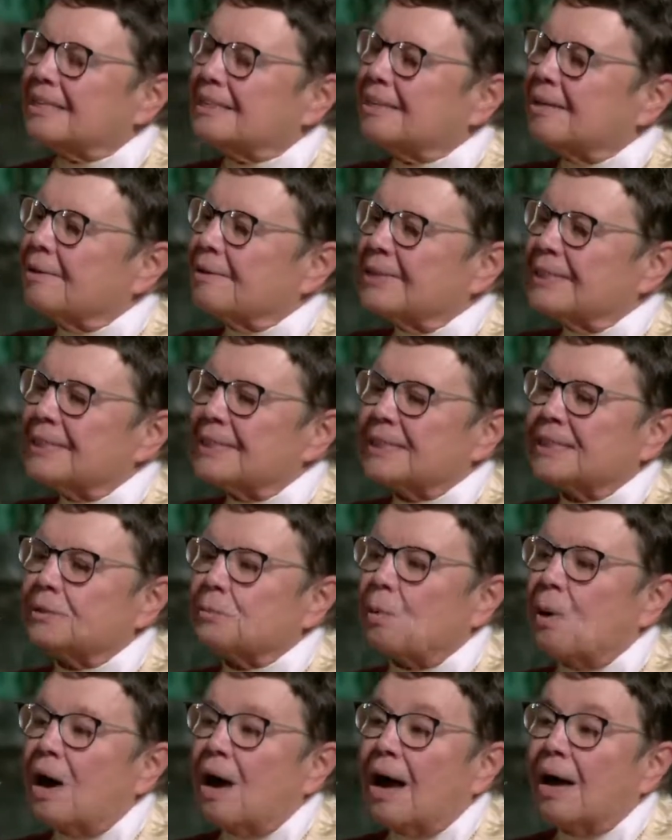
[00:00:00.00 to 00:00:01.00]
So this
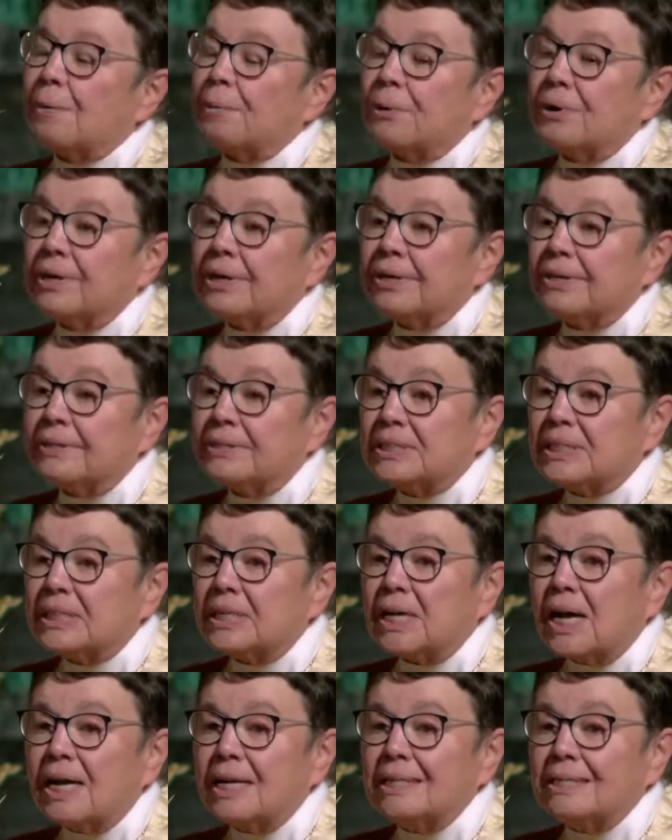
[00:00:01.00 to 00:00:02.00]
is why we're here
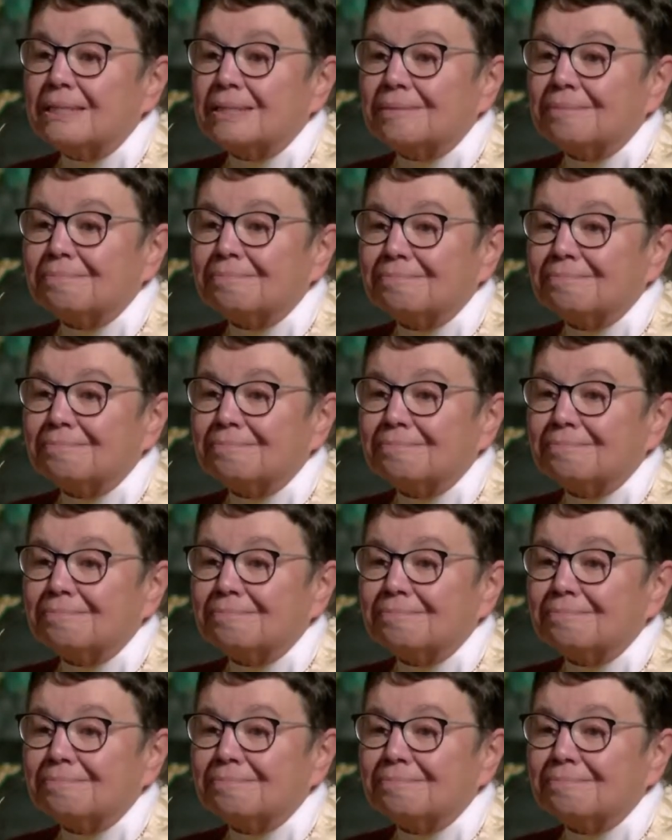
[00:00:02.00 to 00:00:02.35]
tonight,